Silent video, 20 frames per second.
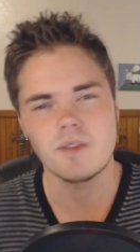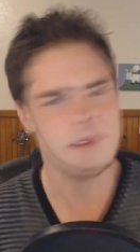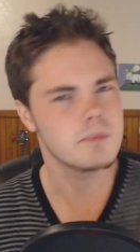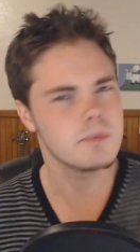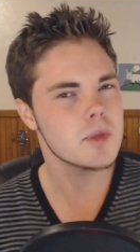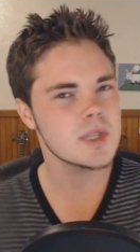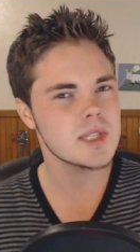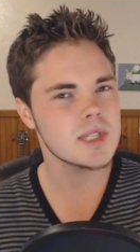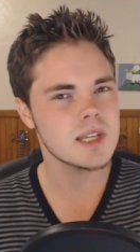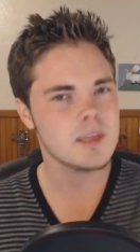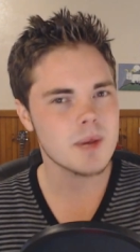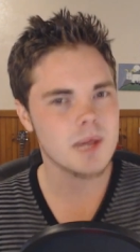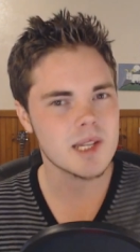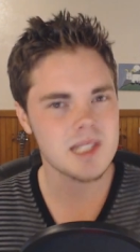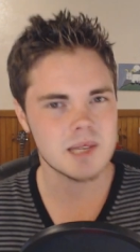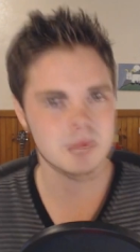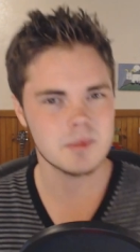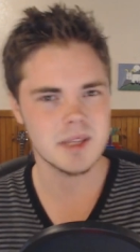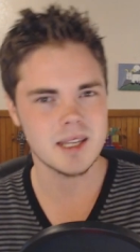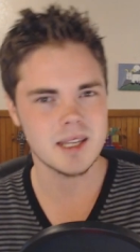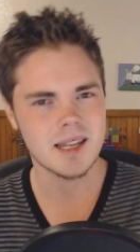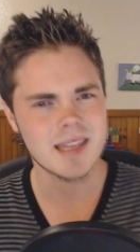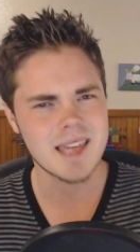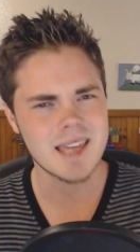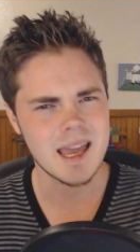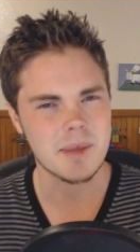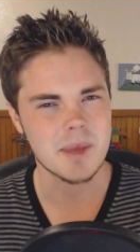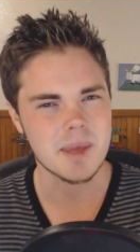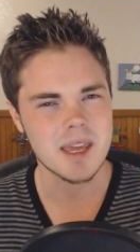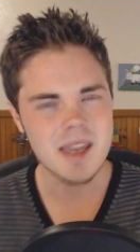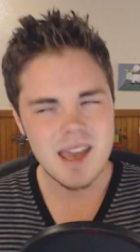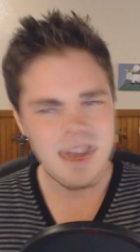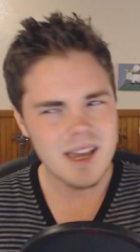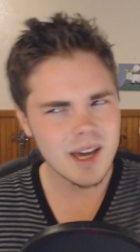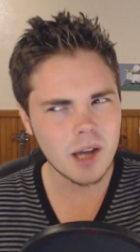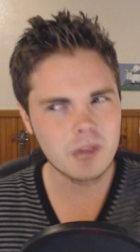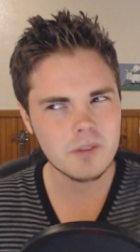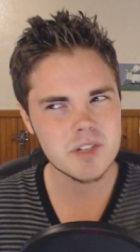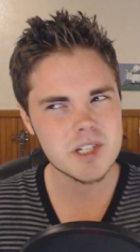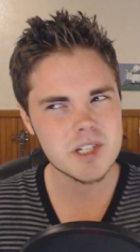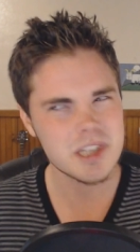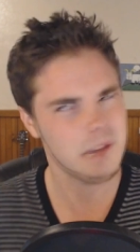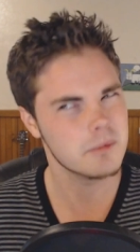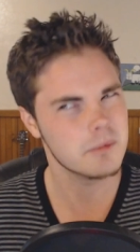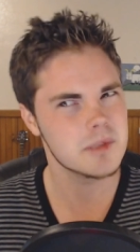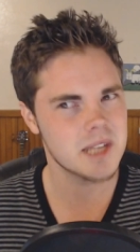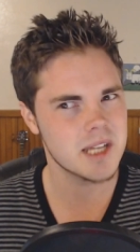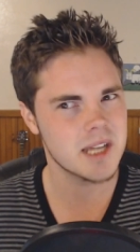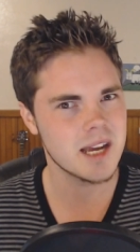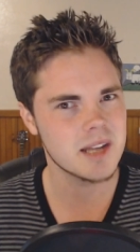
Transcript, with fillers: If I'm musing about something in gaming, kind of just comes